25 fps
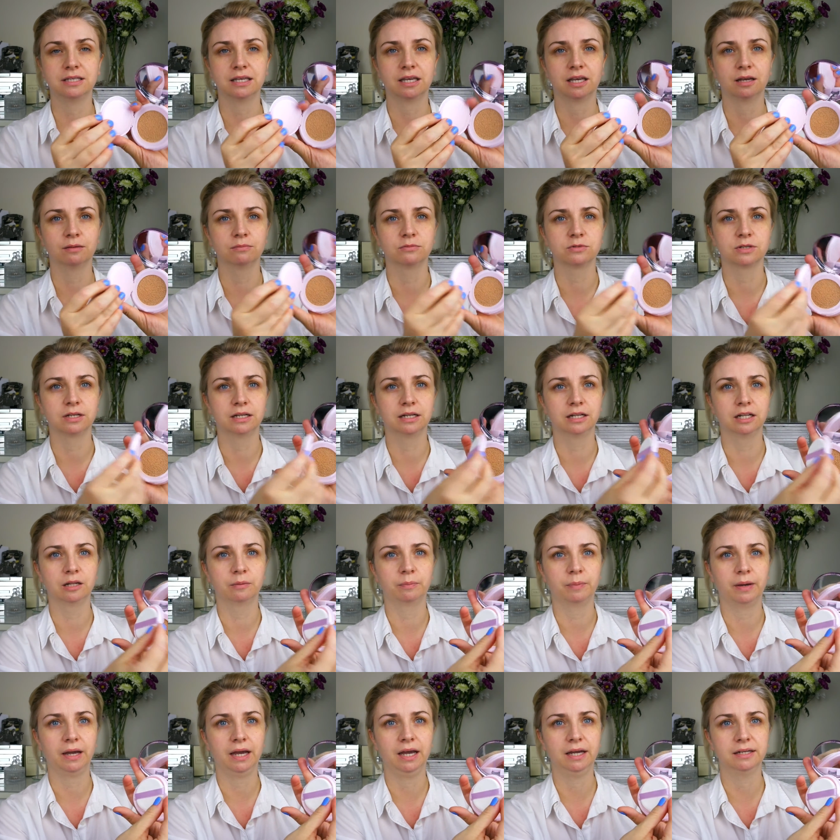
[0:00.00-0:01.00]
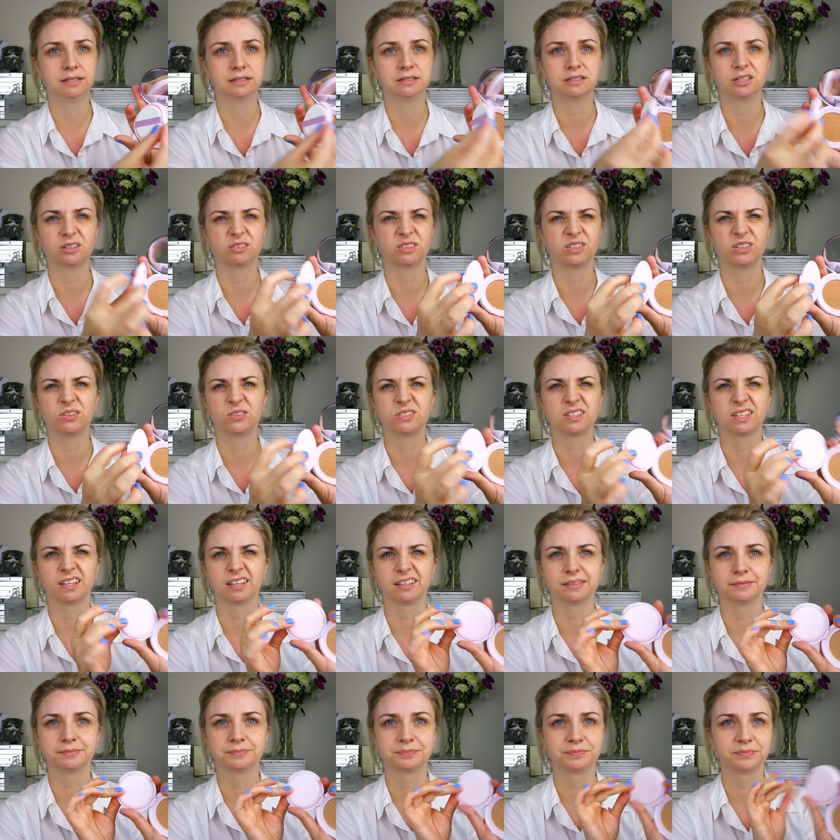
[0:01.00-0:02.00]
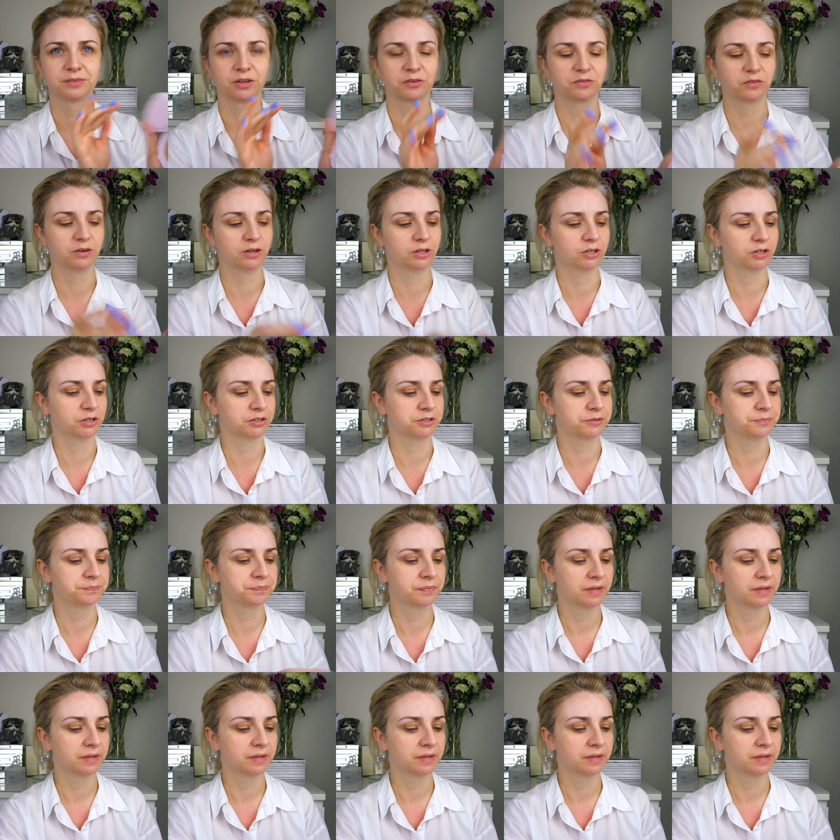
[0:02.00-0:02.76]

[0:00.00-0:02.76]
It comes a little pad. Don't use that. Not very good.